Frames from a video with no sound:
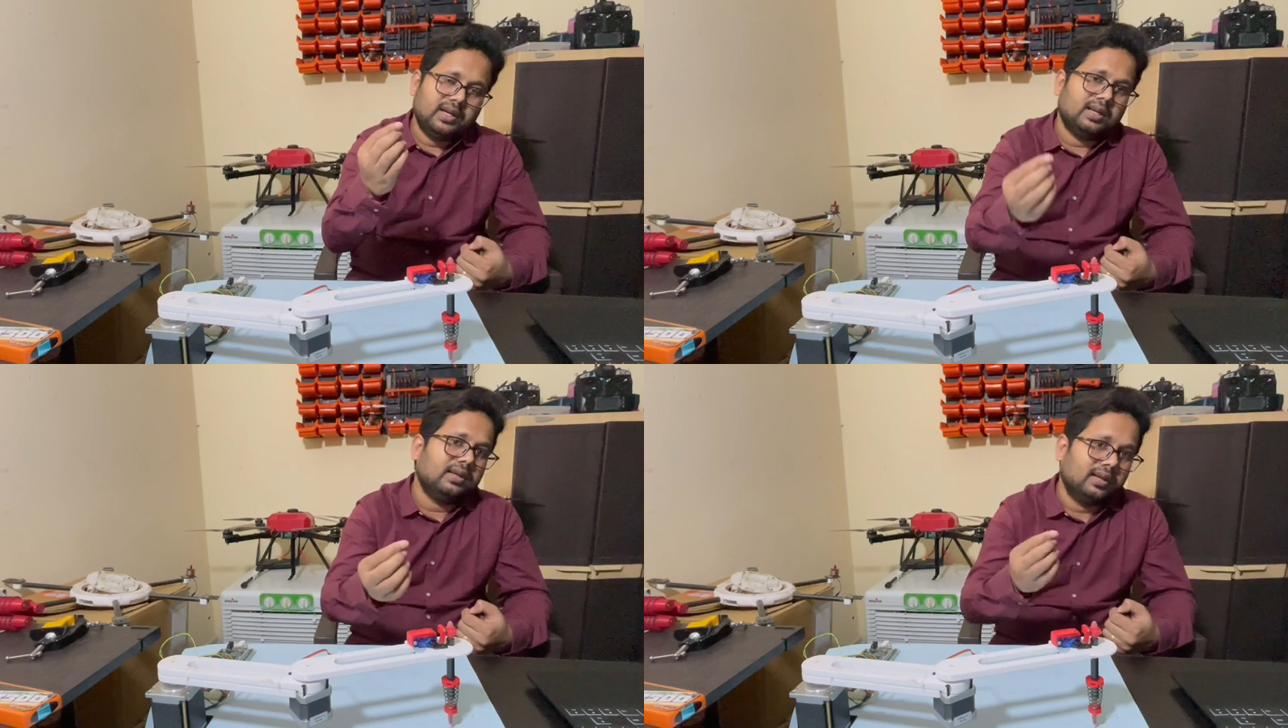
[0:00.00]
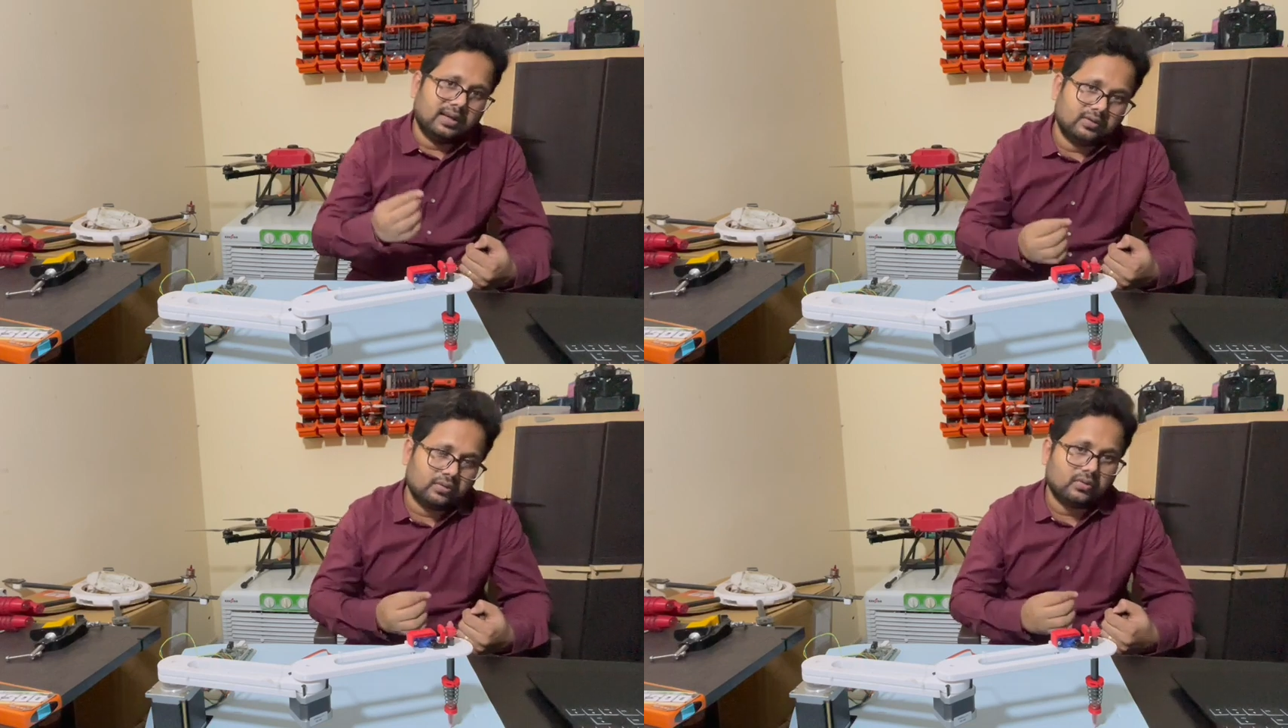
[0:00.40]
Hindi
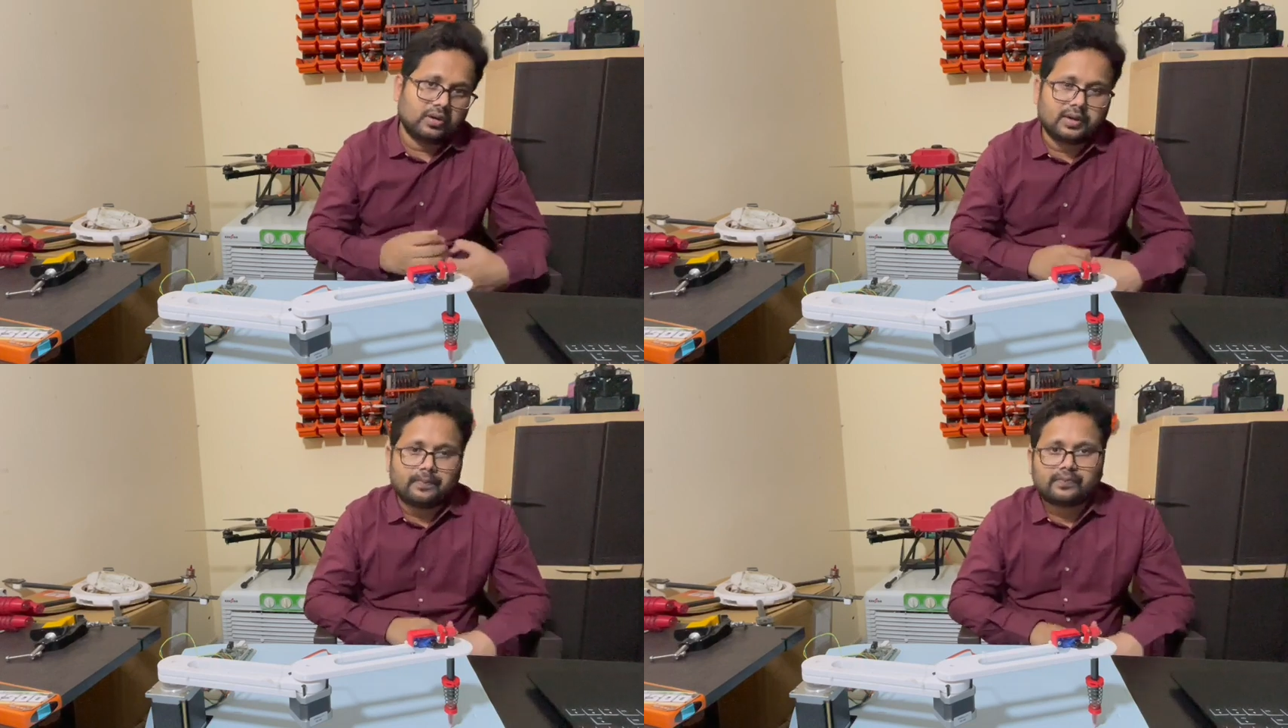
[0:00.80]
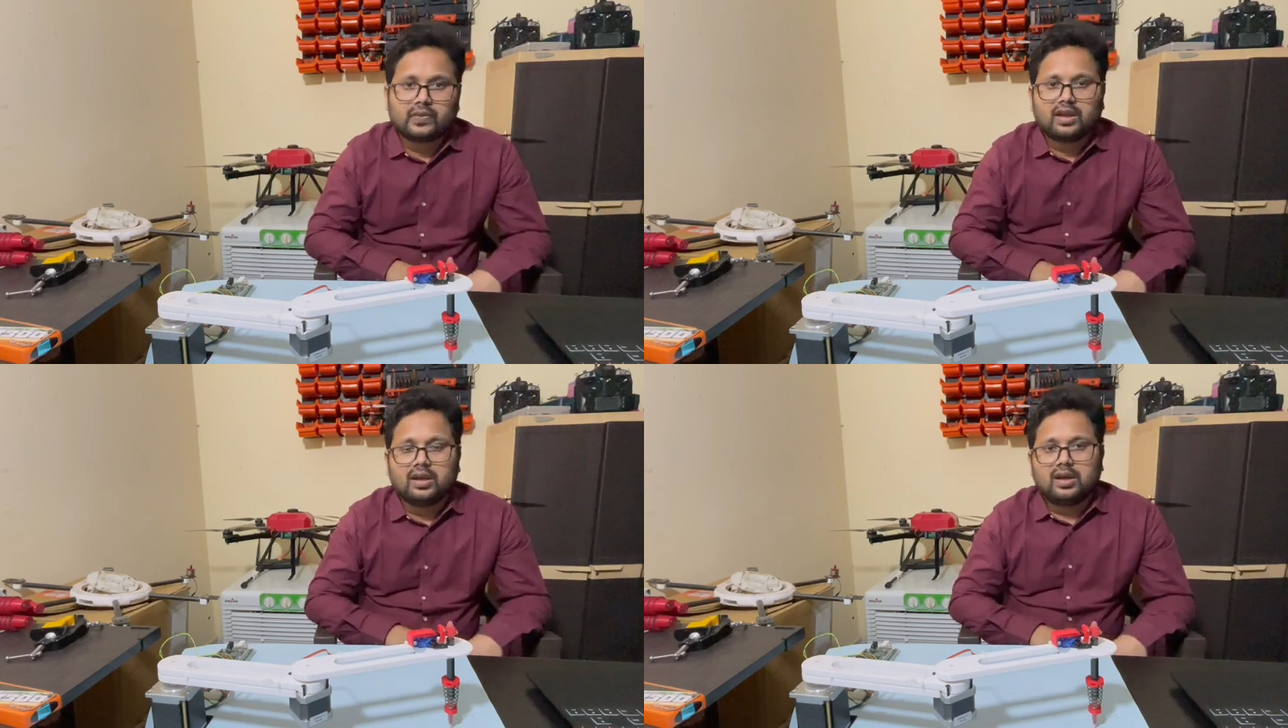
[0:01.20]
also. Okay,
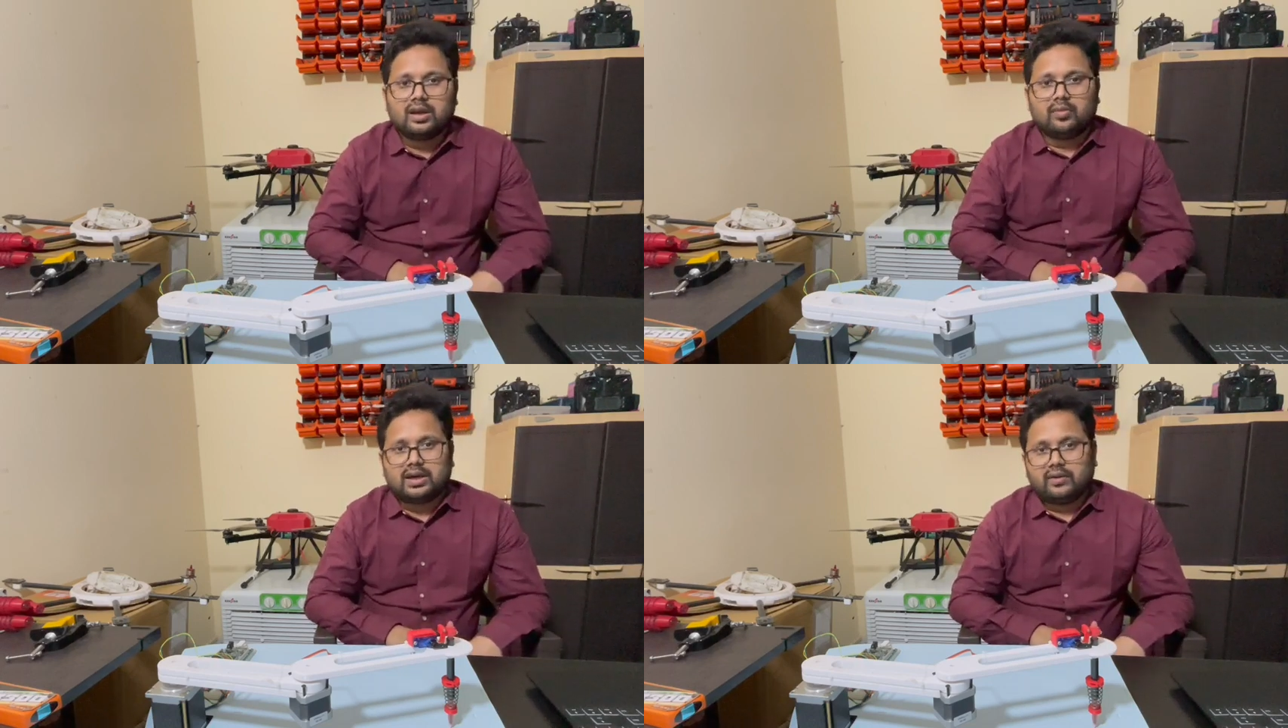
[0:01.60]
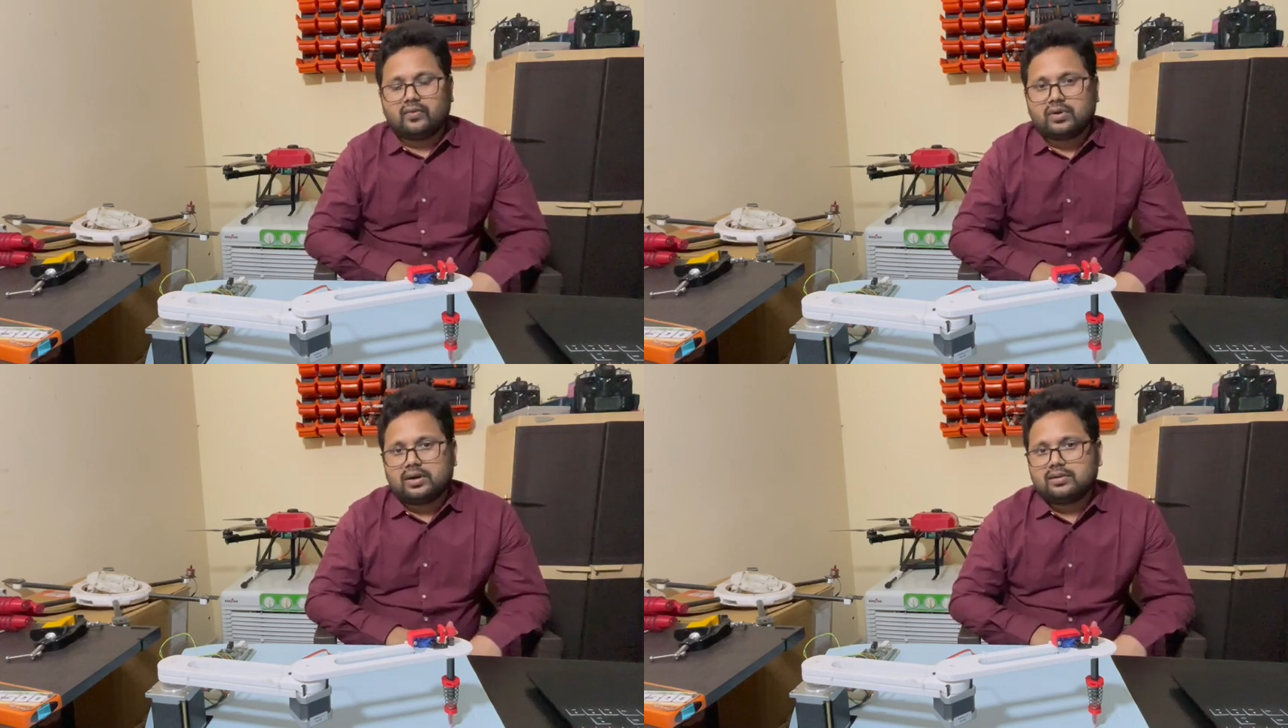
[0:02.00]
but if
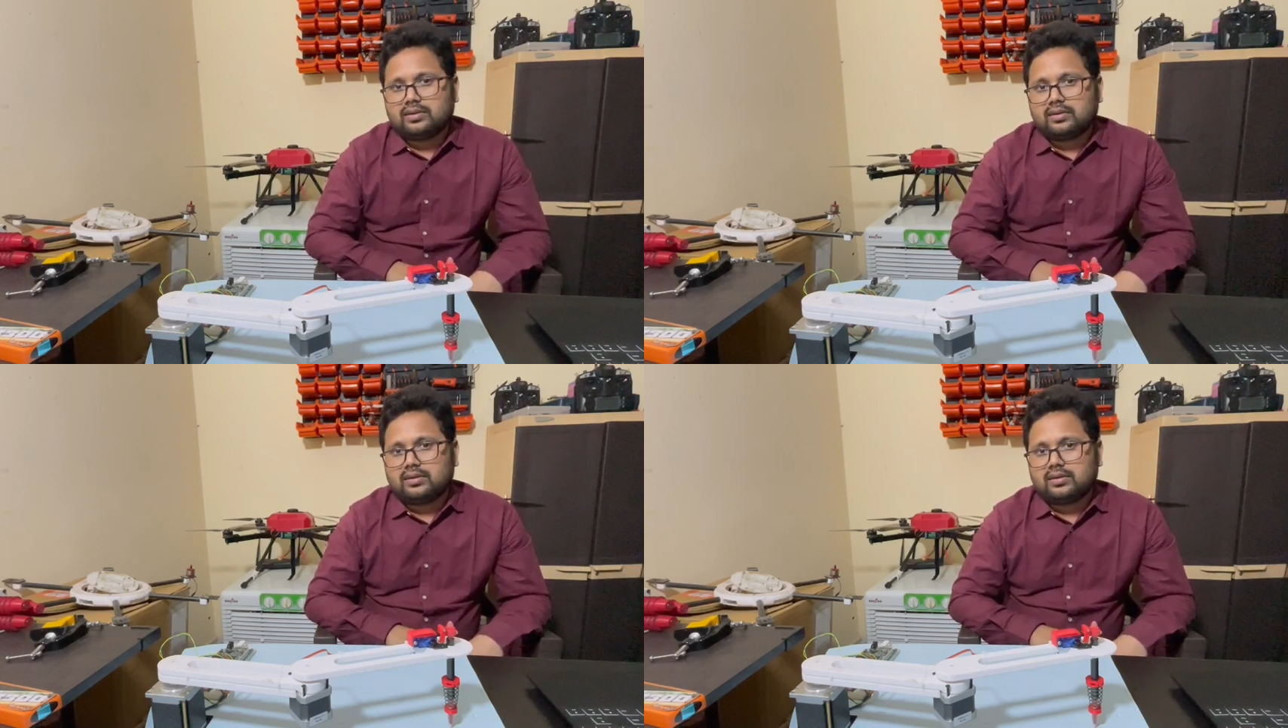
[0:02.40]
you are